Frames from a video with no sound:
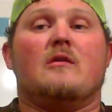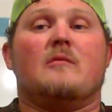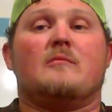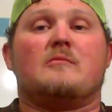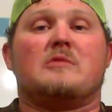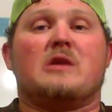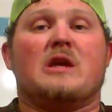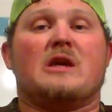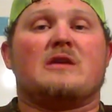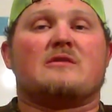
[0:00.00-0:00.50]

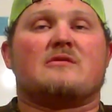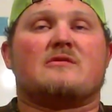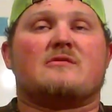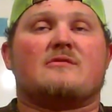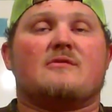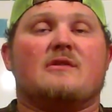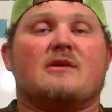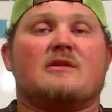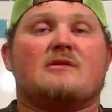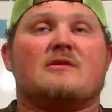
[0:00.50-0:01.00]
Texas
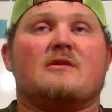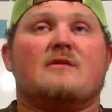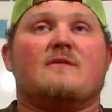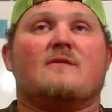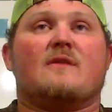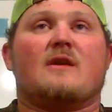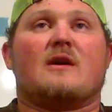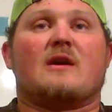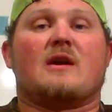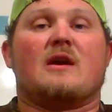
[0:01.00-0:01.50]
rig, stuff
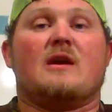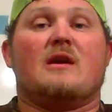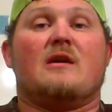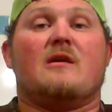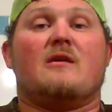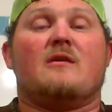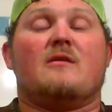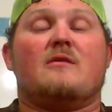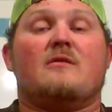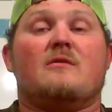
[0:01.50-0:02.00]
like that.
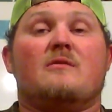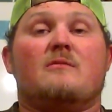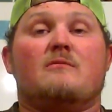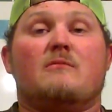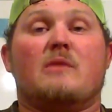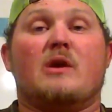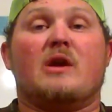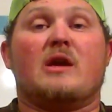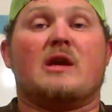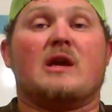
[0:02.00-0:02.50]

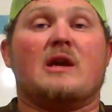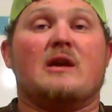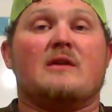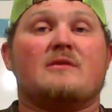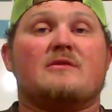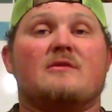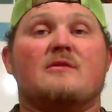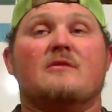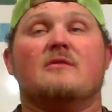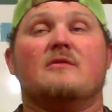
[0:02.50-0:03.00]
Bait
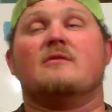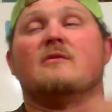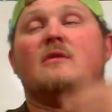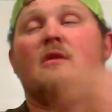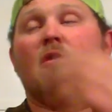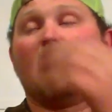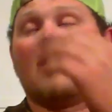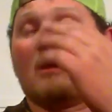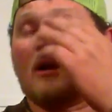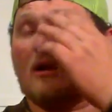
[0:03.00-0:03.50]

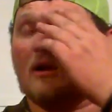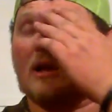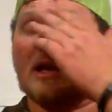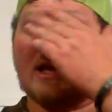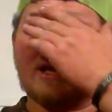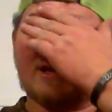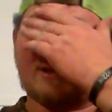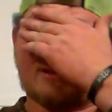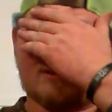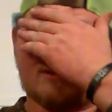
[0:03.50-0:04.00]

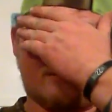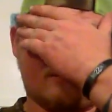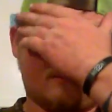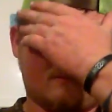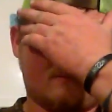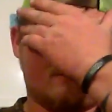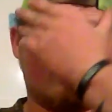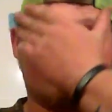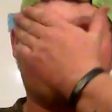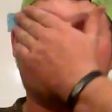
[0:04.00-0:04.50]
casting.
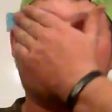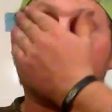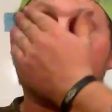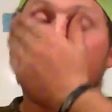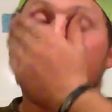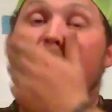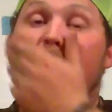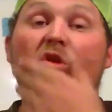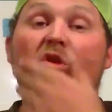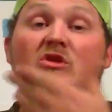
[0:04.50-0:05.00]

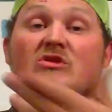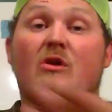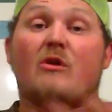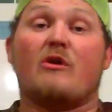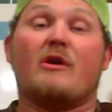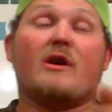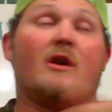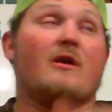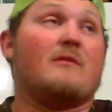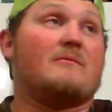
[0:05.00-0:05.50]
Sorry
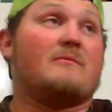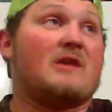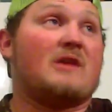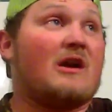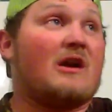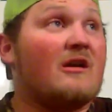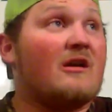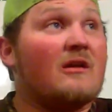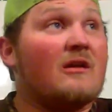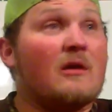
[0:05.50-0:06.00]
y'all, I'm tired.